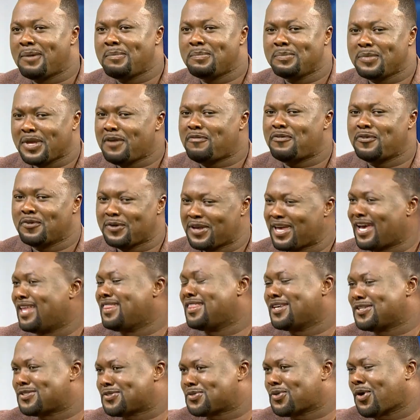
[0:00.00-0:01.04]
if you get
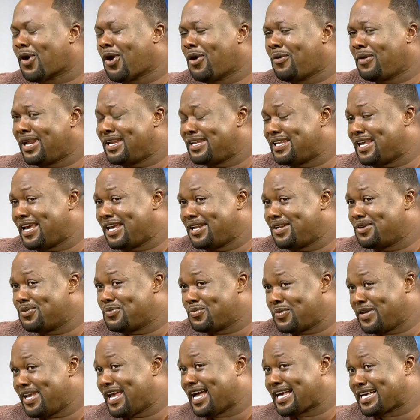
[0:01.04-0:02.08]
the story, then
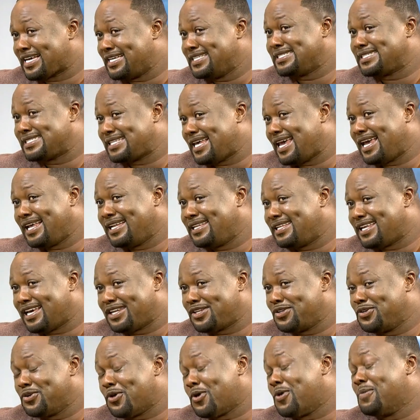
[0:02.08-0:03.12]
we are concerned that
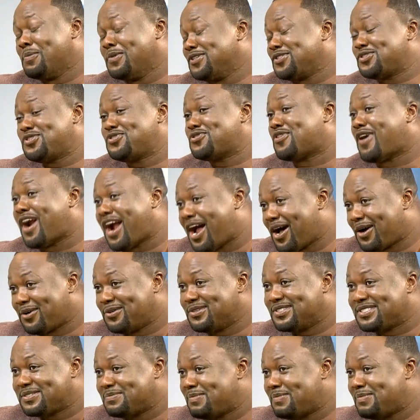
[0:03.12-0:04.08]
you almost drowned.